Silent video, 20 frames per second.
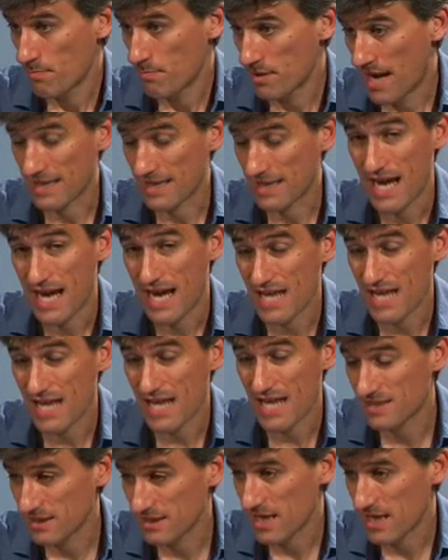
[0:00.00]
Black
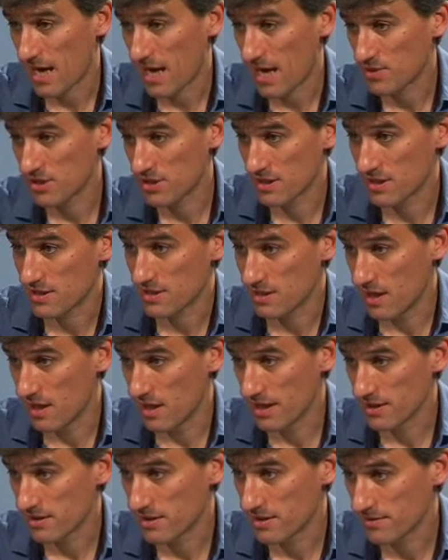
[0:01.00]
has to capture this
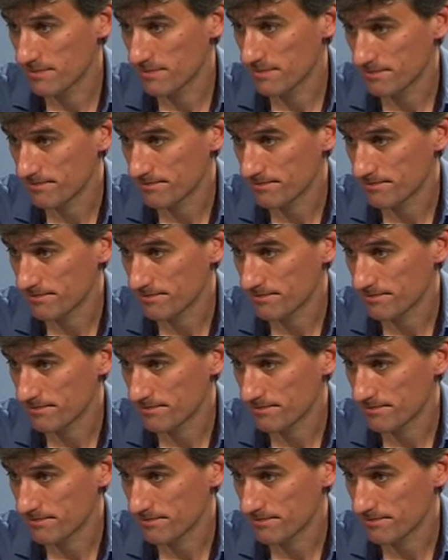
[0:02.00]
knight.